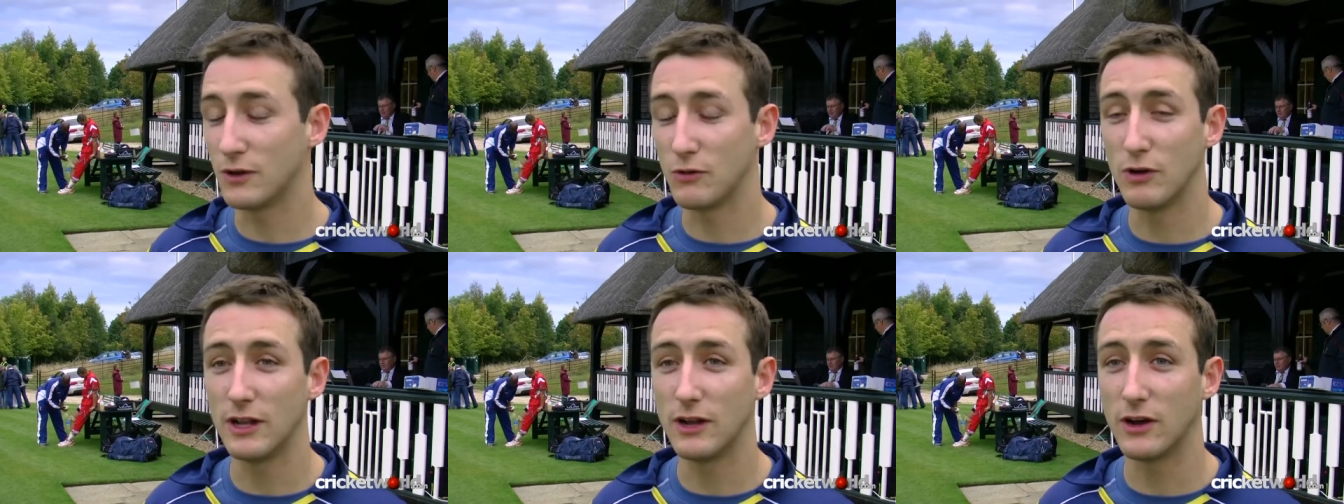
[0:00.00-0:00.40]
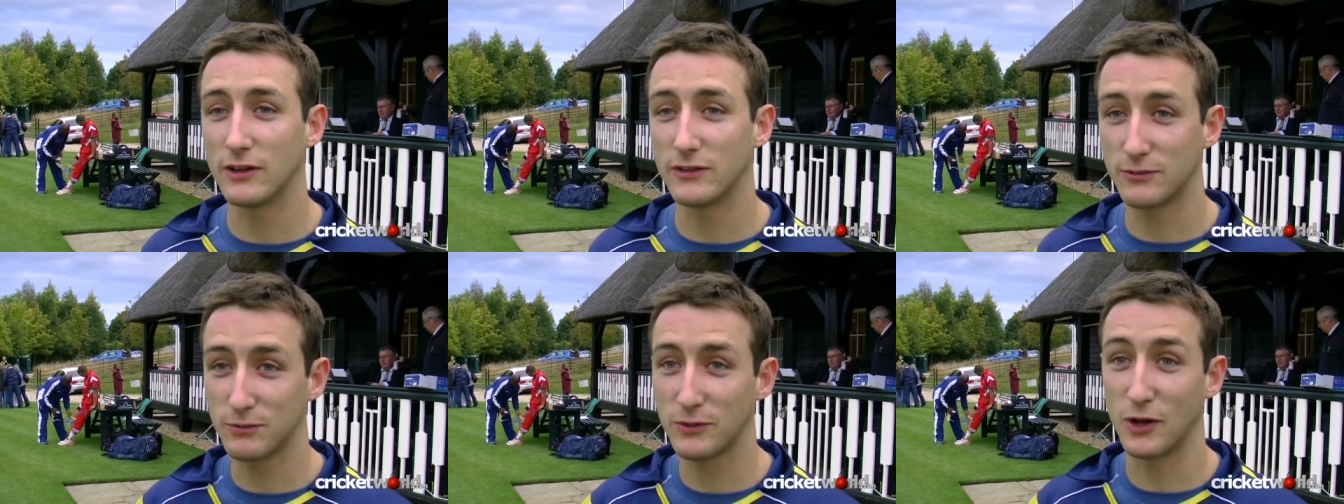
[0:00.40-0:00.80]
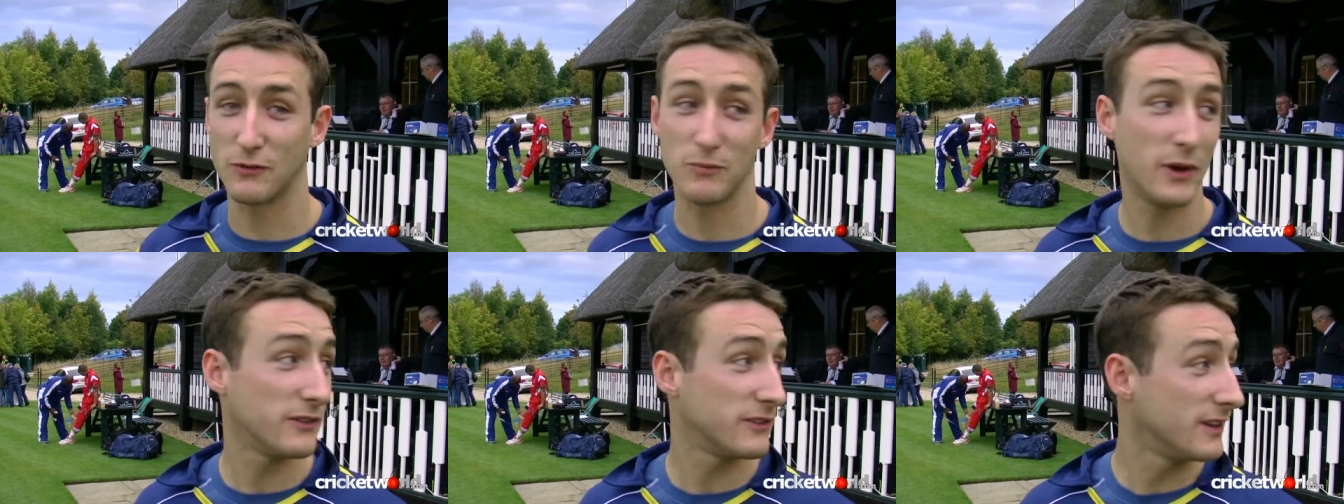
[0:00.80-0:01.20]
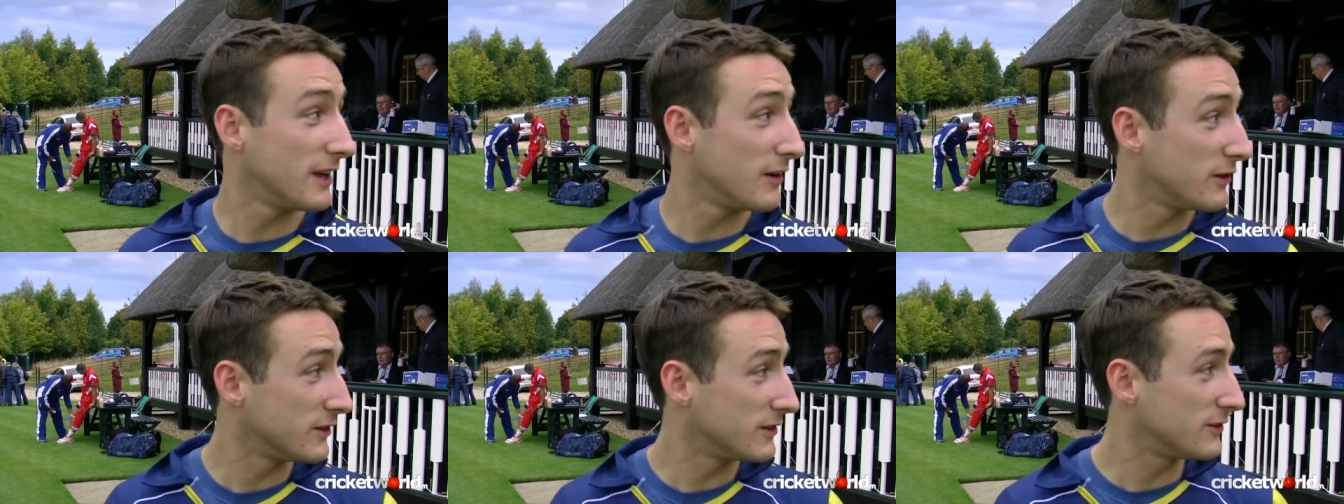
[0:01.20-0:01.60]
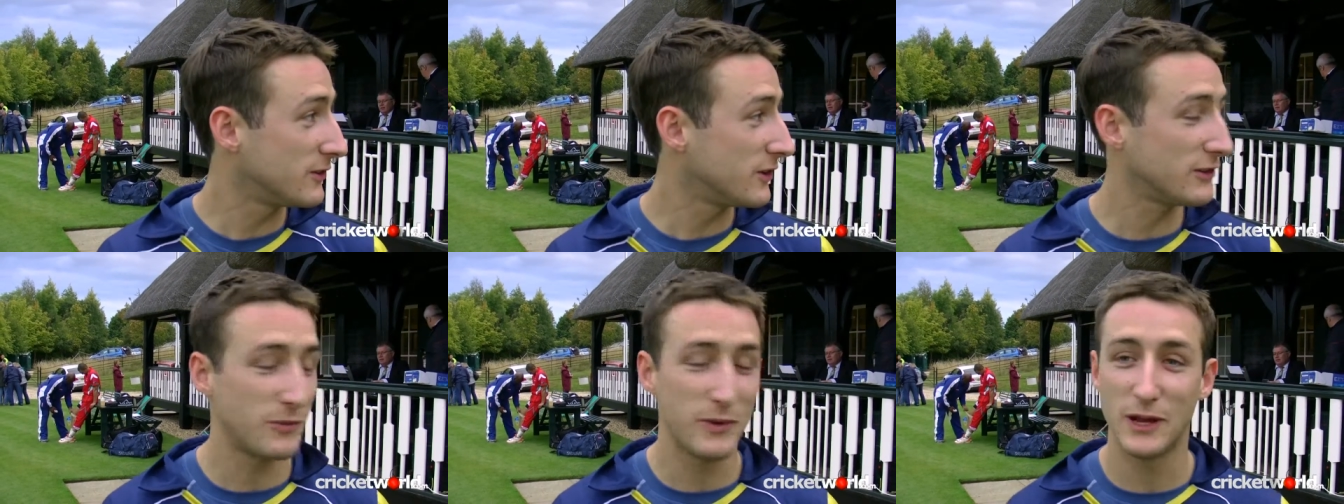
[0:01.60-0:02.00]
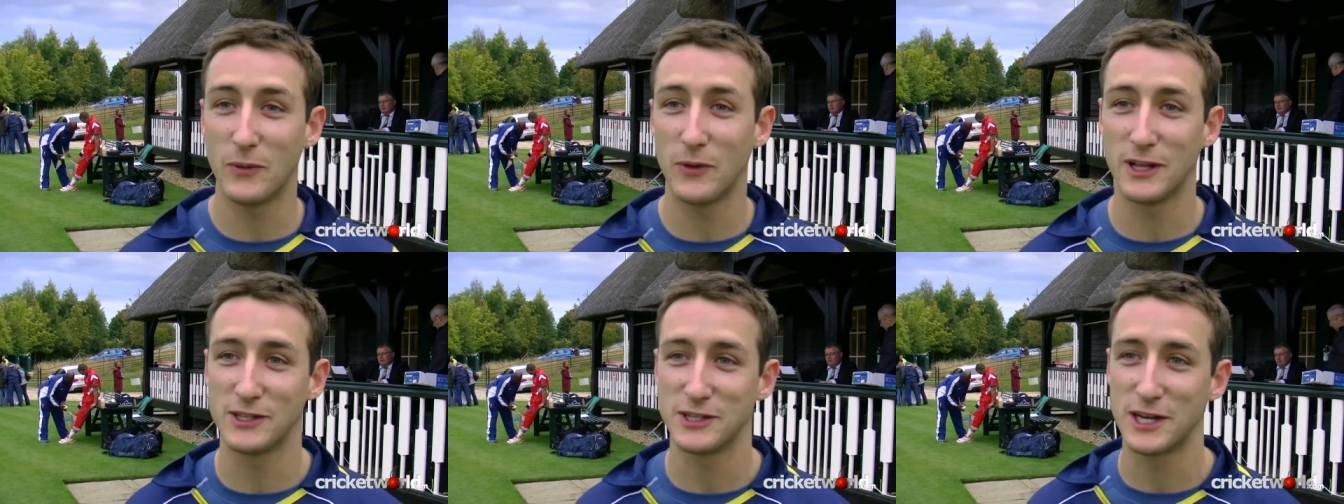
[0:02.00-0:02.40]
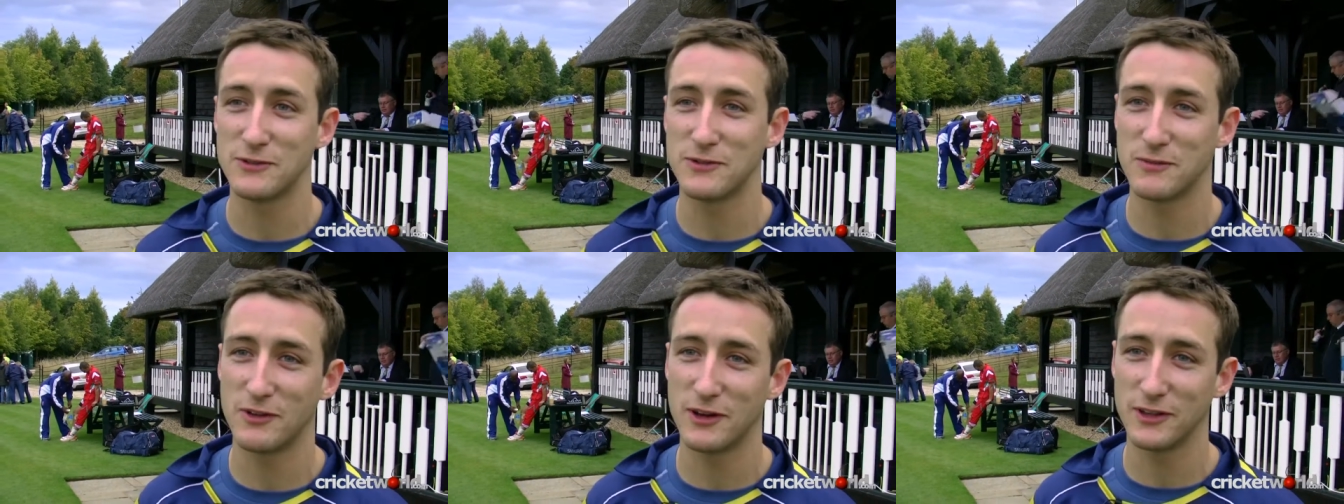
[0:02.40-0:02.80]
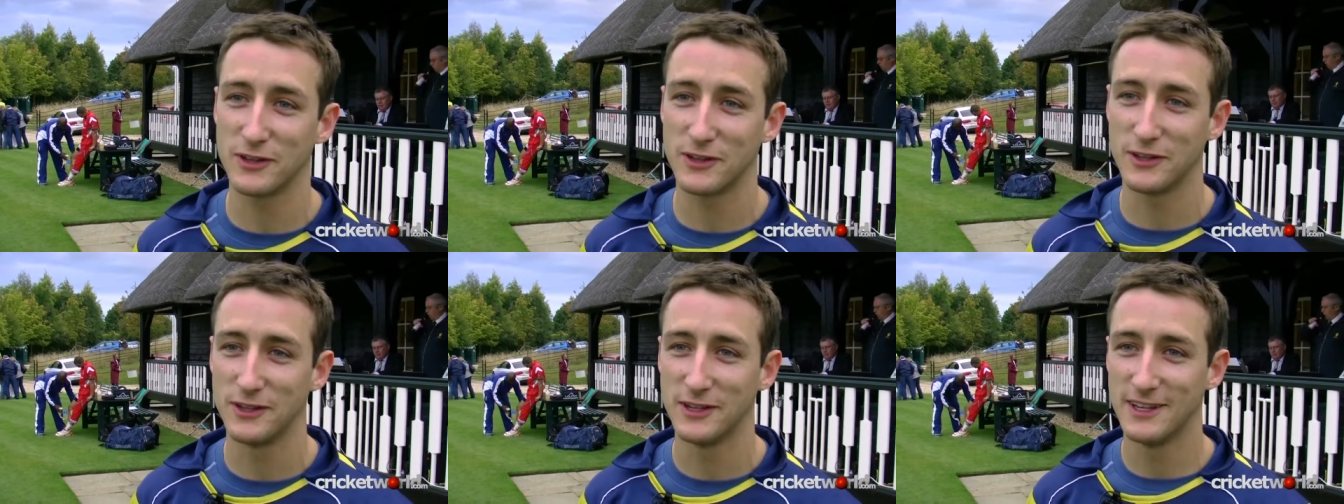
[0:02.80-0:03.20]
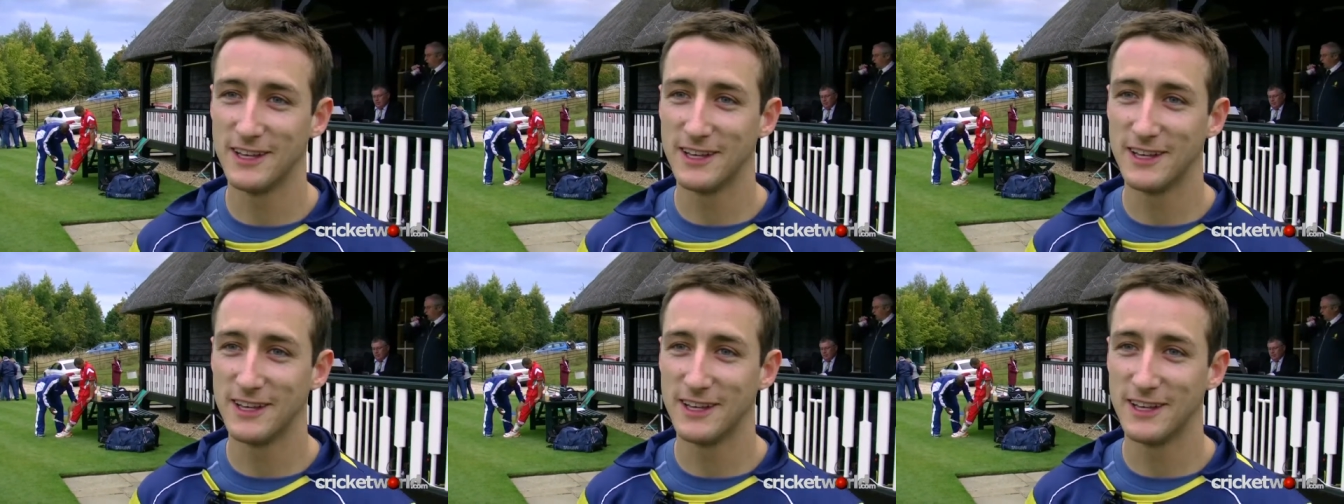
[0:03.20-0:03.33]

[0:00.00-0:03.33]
really nice kind of buzz in there, and it's nice to be in a winning change room rather than